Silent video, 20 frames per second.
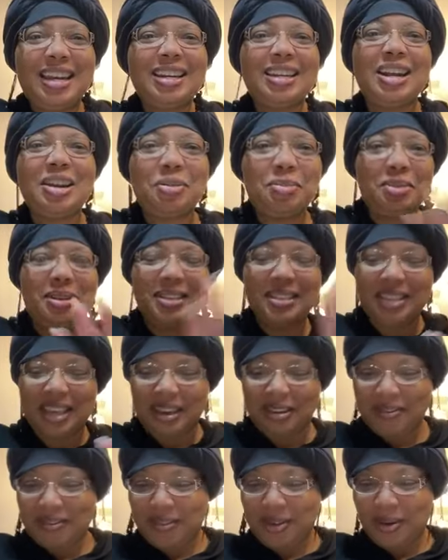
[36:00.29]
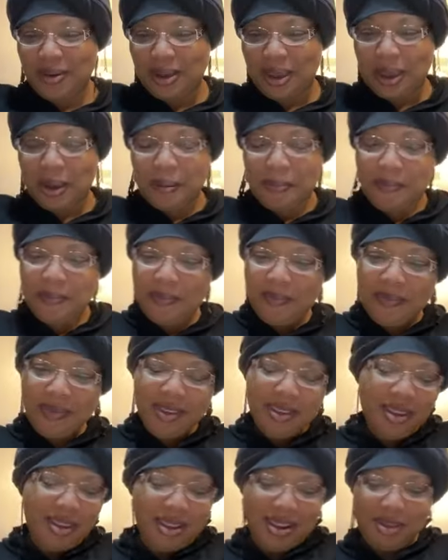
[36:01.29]
That that'll be safe. Okay.
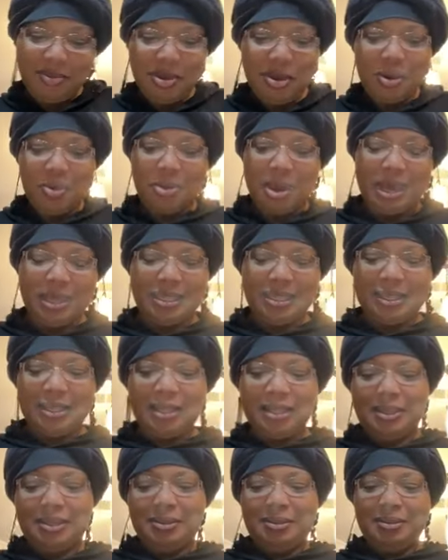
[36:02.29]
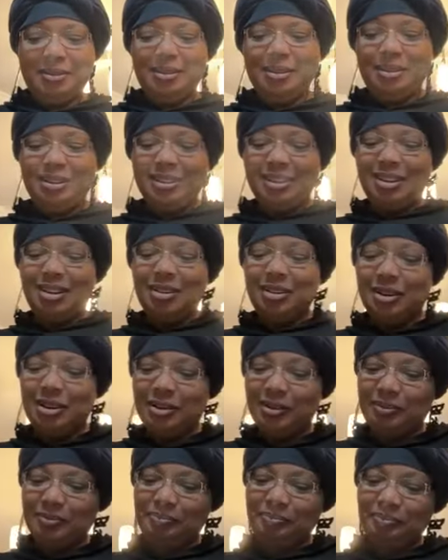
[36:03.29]
Let me go back to this. Hold
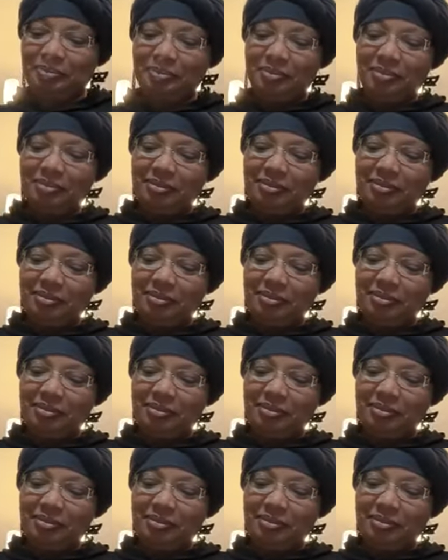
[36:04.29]
on.